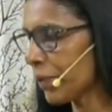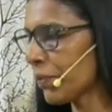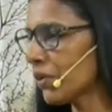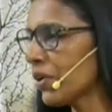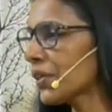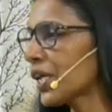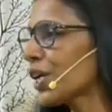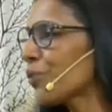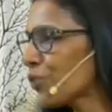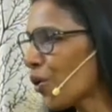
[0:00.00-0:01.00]
People will
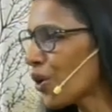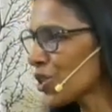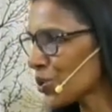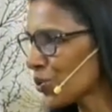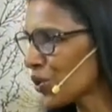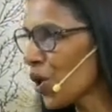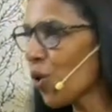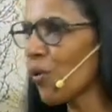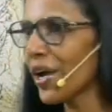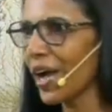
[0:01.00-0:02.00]
think, if God is good,
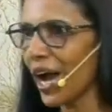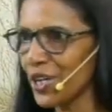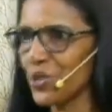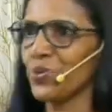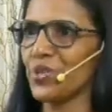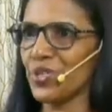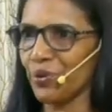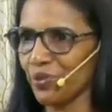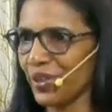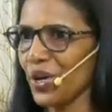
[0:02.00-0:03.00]
why I should
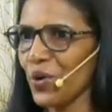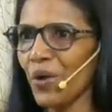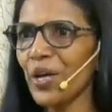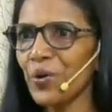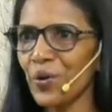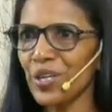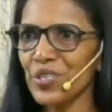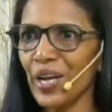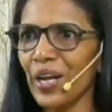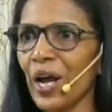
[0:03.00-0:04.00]
suffer? Why God
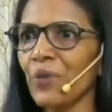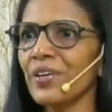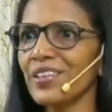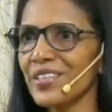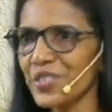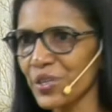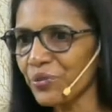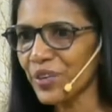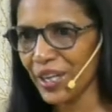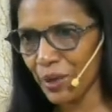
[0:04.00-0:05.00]
is allowing this
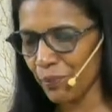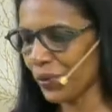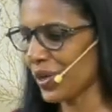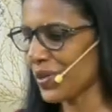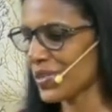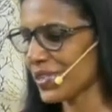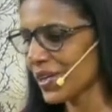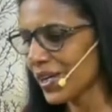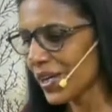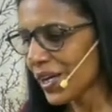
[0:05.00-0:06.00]
suffering upon us?
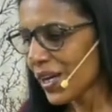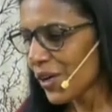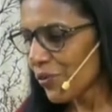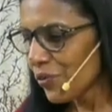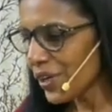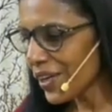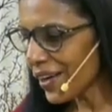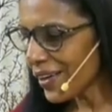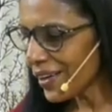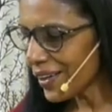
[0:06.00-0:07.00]
We
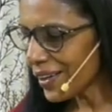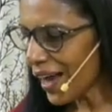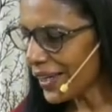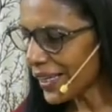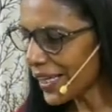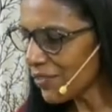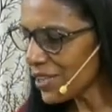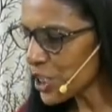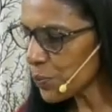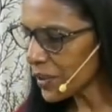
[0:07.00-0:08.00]
read, an
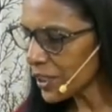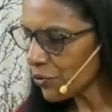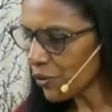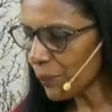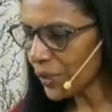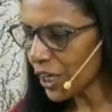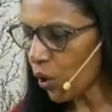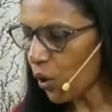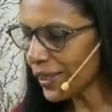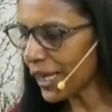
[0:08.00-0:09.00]
evil spirit from the
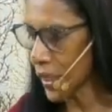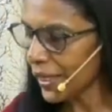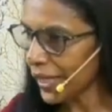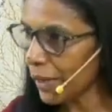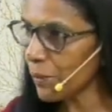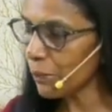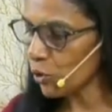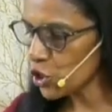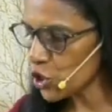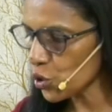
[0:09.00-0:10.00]
Lord came
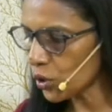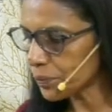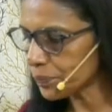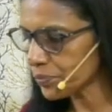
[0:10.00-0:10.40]
upon Saul.